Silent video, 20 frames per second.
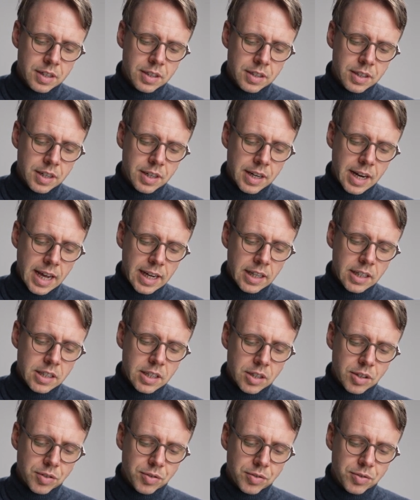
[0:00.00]
the
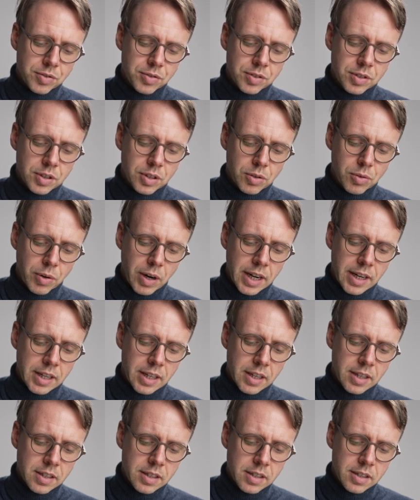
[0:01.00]
negative
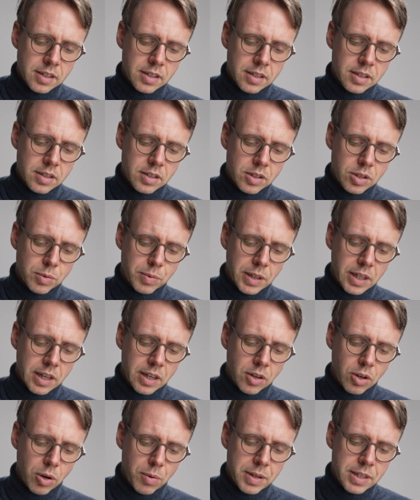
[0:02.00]
gradient. So we can
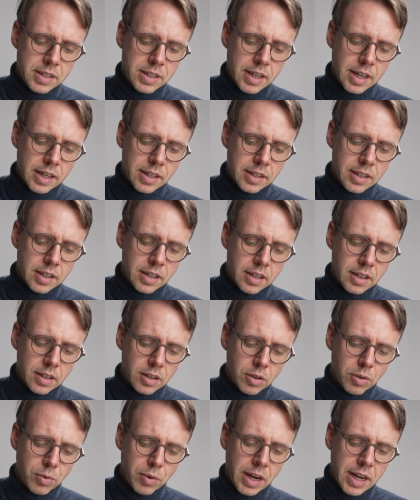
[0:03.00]
always take the
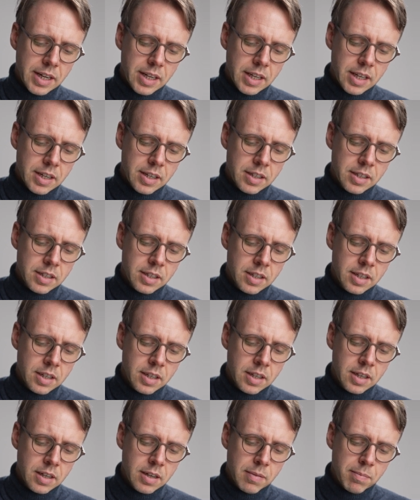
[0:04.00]
gradient,
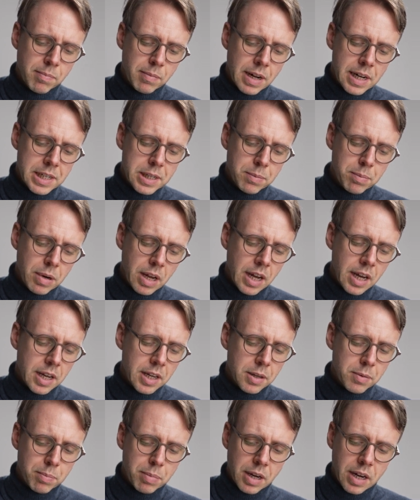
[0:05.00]
multiply
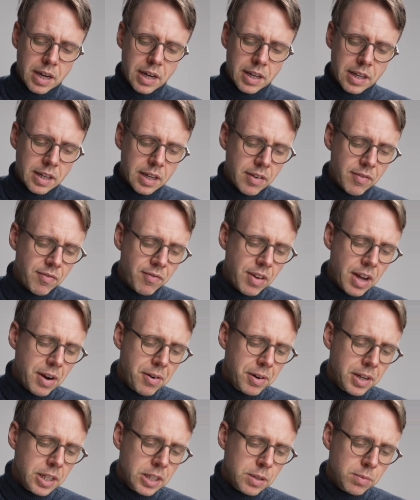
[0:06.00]
it by a
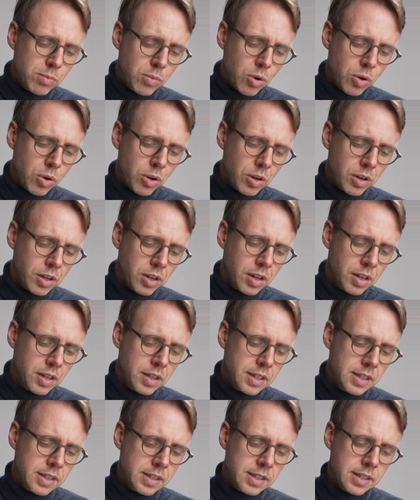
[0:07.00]
very small
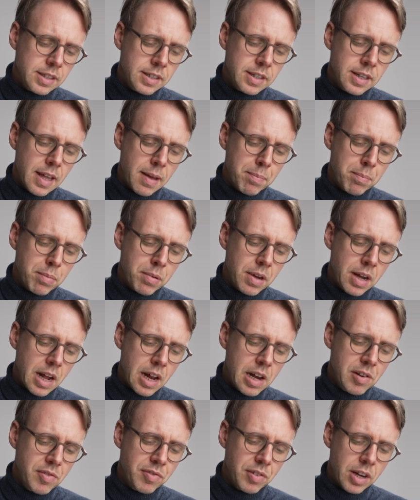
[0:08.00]
step
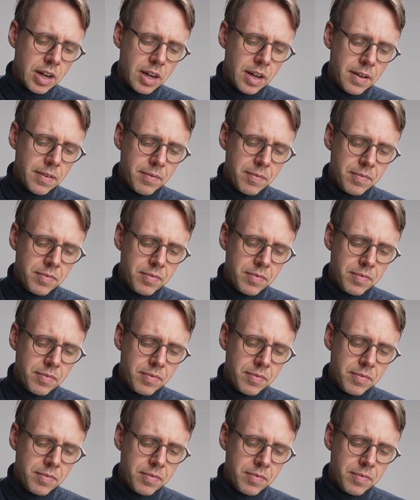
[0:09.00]
alpha,